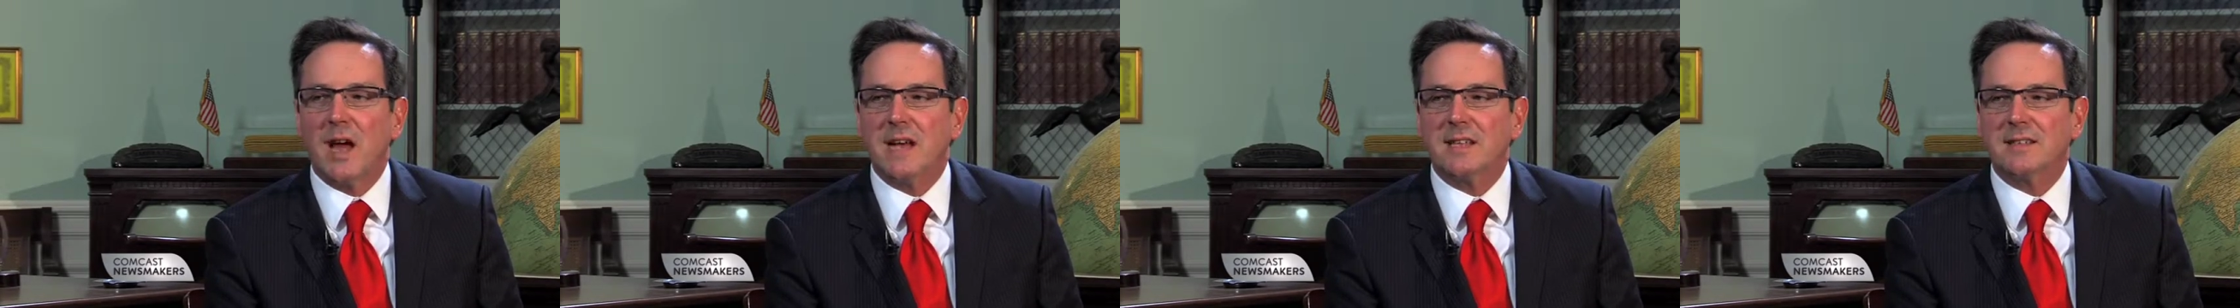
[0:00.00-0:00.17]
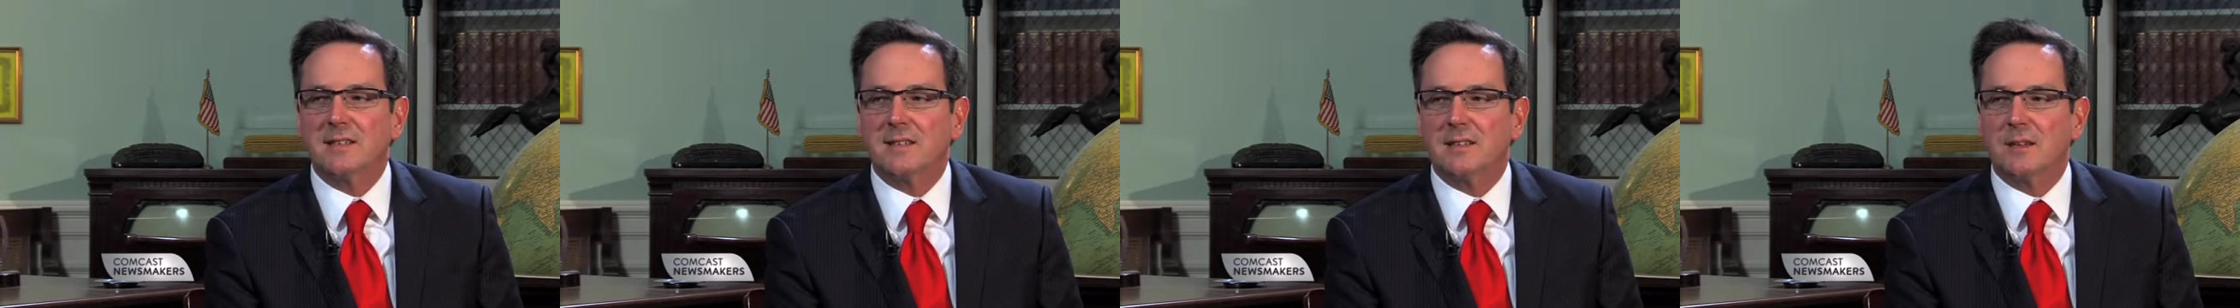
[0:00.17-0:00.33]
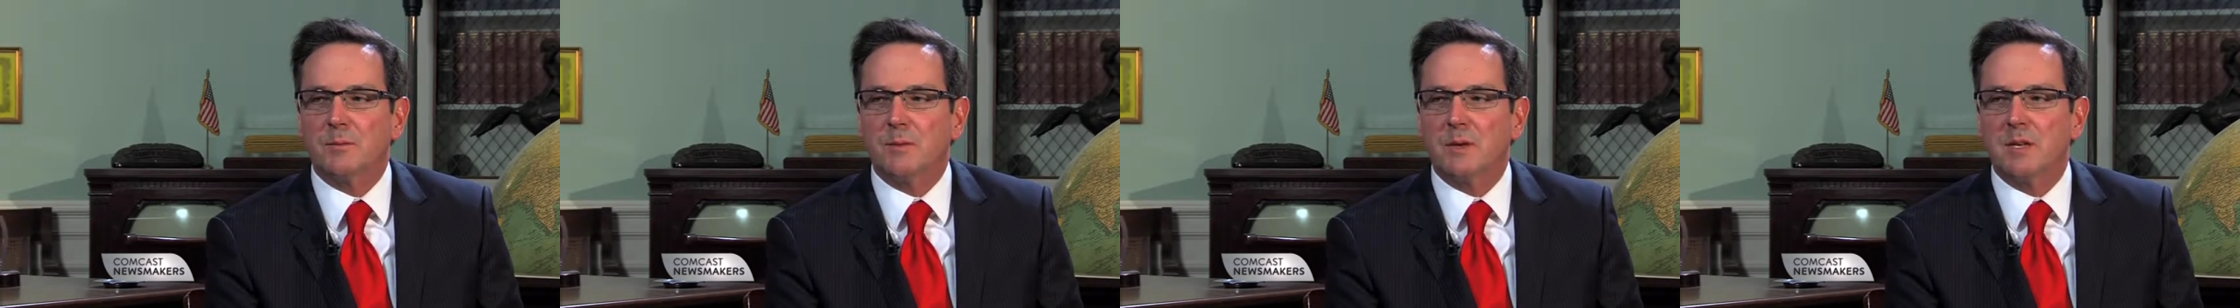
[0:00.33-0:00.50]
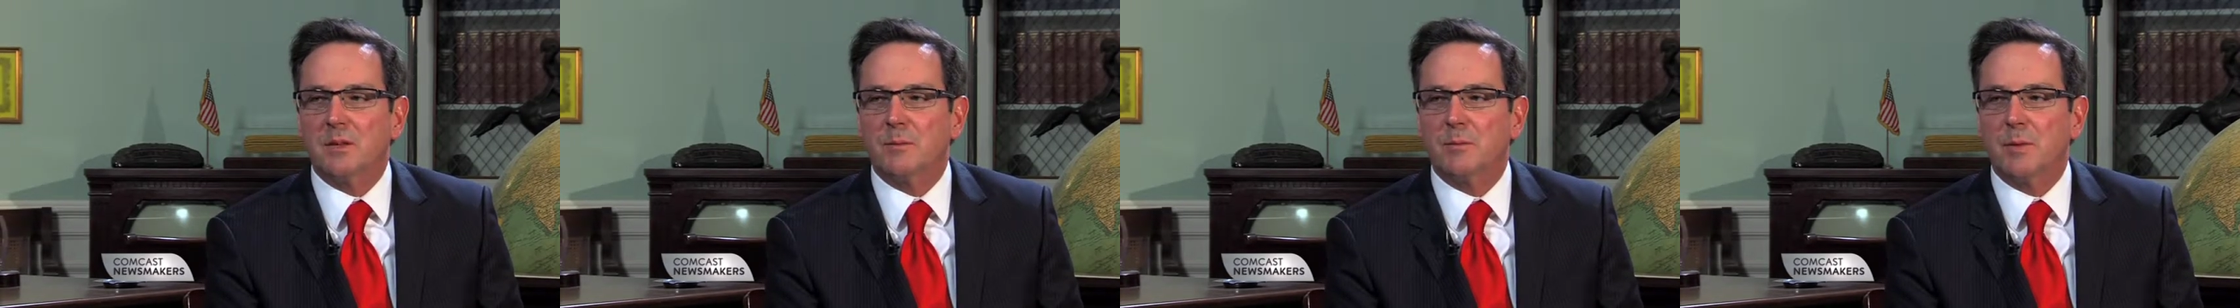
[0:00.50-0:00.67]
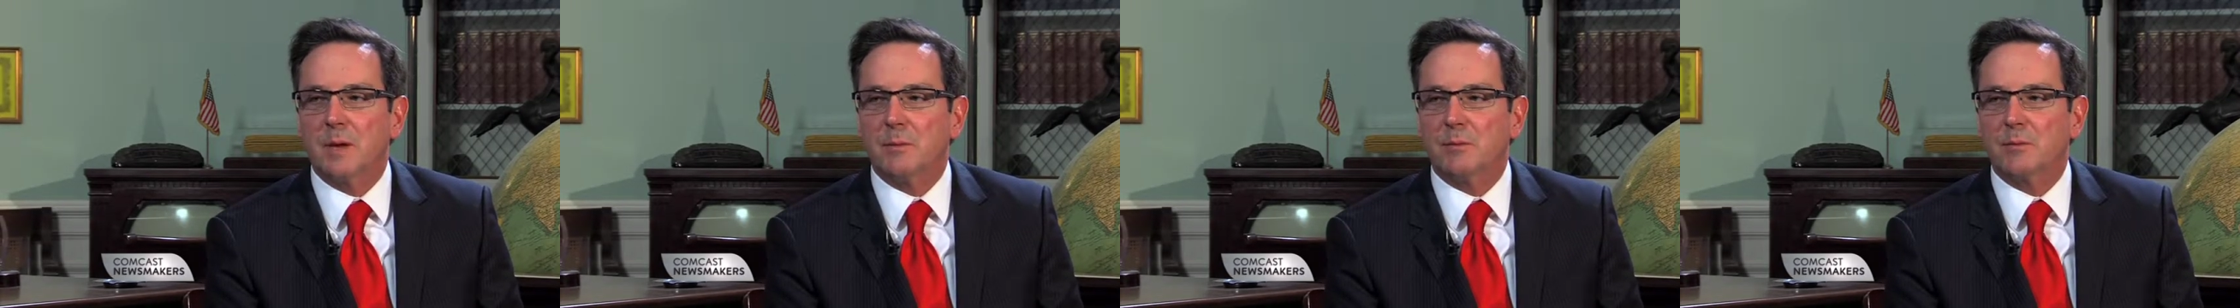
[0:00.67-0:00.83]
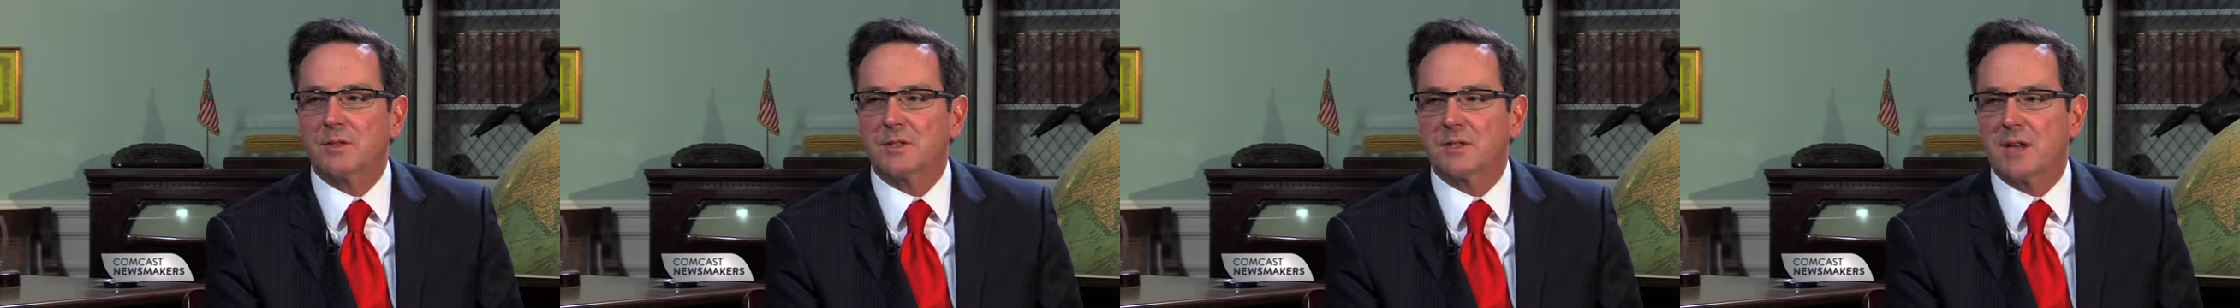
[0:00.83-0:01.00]
asking to be the
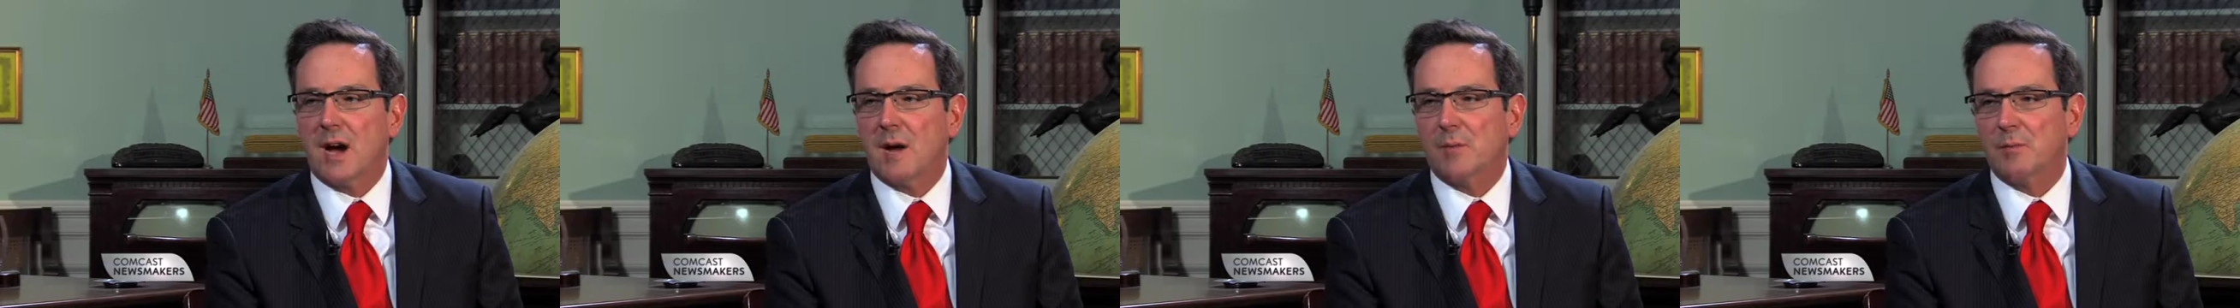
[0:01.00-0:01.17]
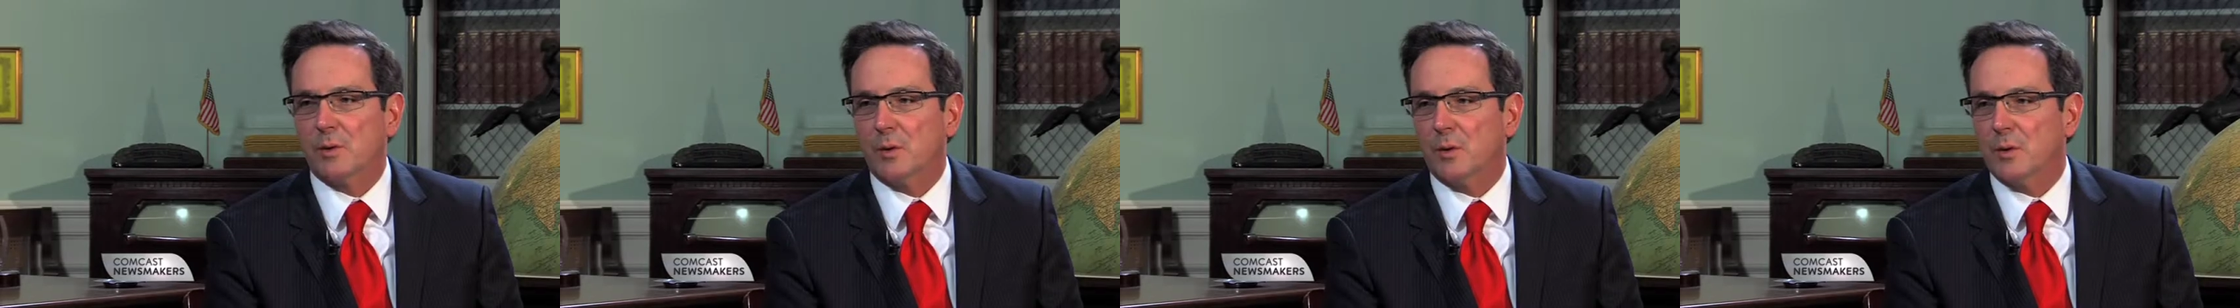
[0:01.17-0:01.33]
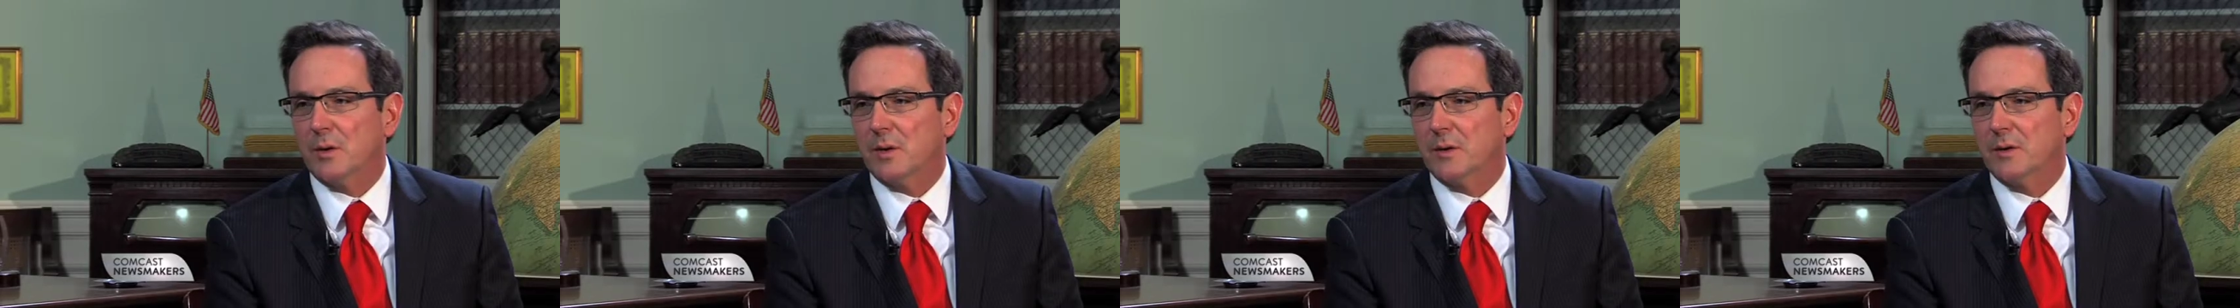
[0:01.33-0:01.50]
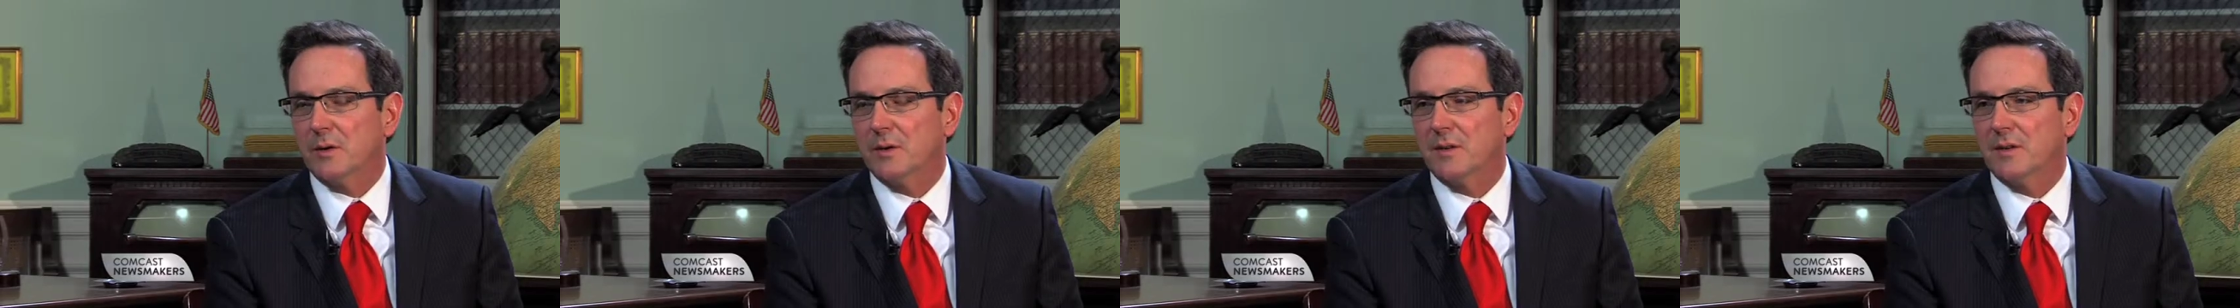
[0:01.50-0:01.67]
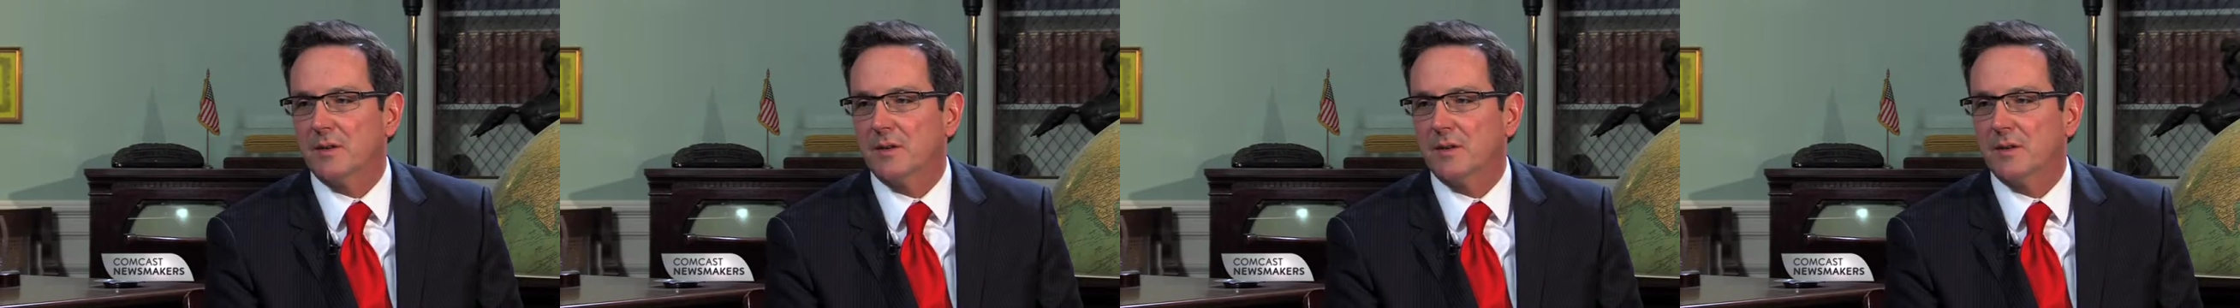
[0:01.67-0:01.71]
people's top lawyer.